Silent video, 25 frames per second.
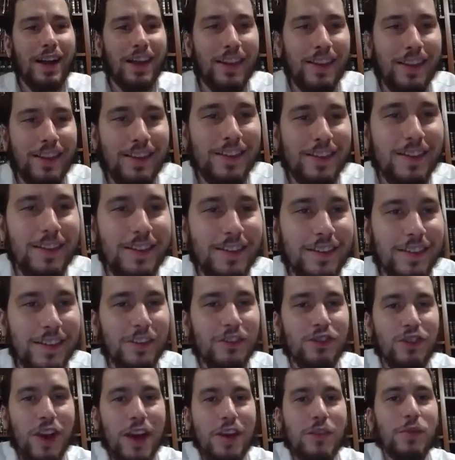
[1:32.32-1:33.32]
This is a
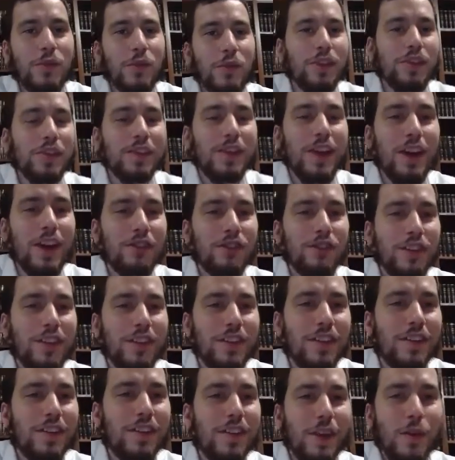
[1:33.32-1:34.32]
general discussion.
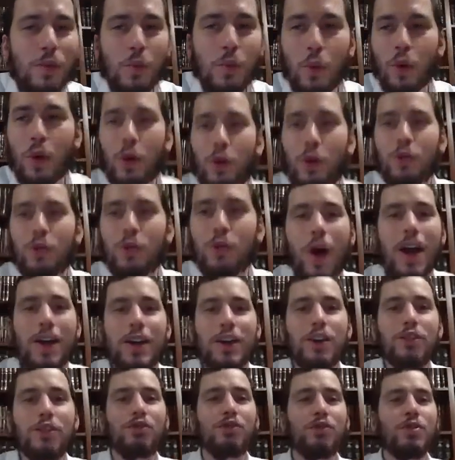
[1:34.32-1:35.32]
This is a
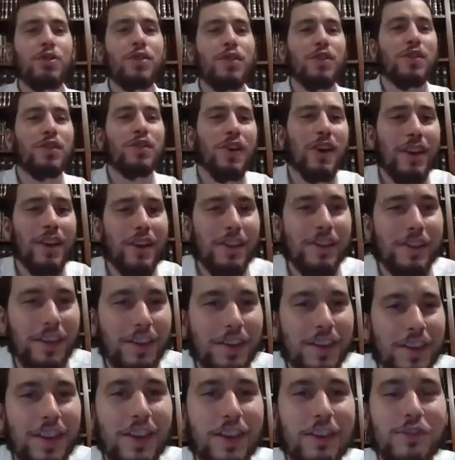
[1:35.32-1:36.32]
worldwide issue. This is not a
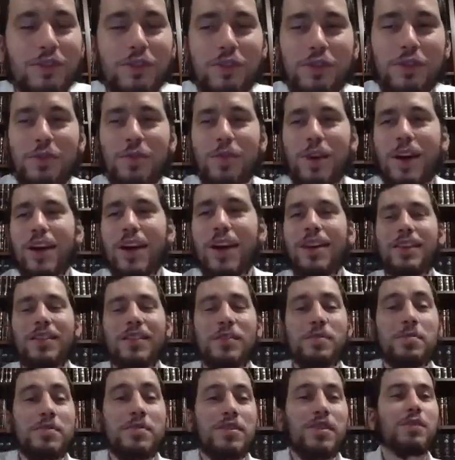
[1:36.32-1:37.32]
Sydney issue, any
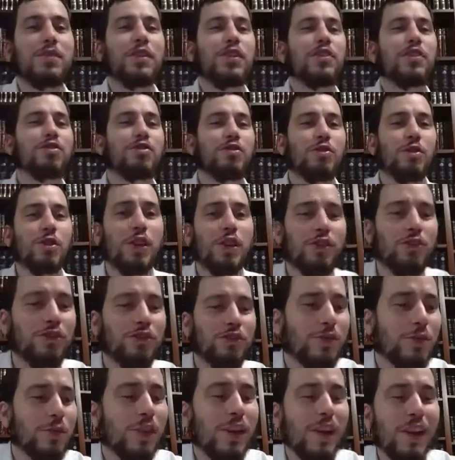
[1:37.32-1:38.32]
specific shul
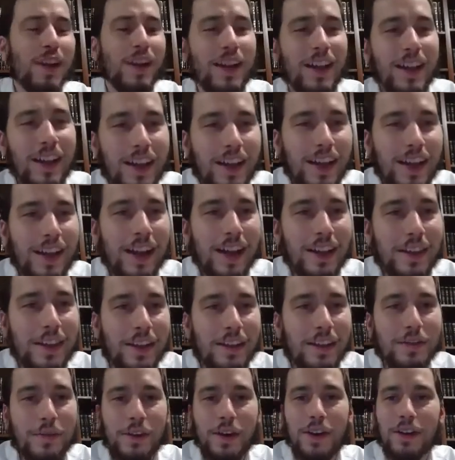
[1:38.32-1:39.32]
issue. I
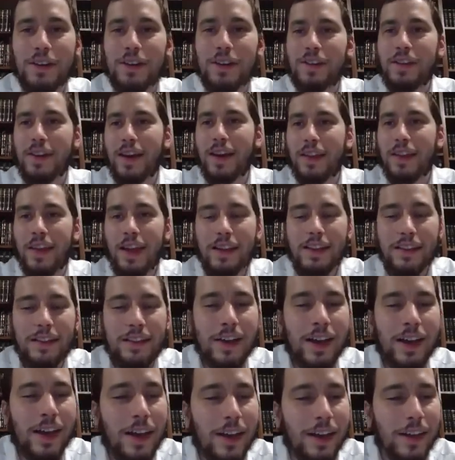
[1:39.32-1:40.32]
think it's fair to say that
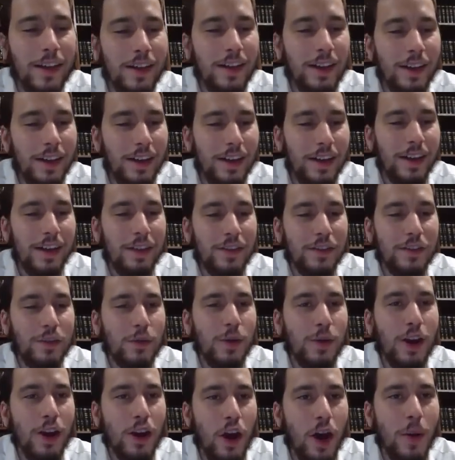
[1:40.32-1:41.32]
this is
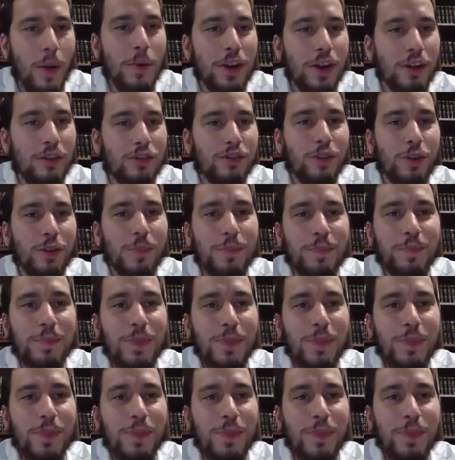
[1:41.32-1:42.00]
quite a common issue.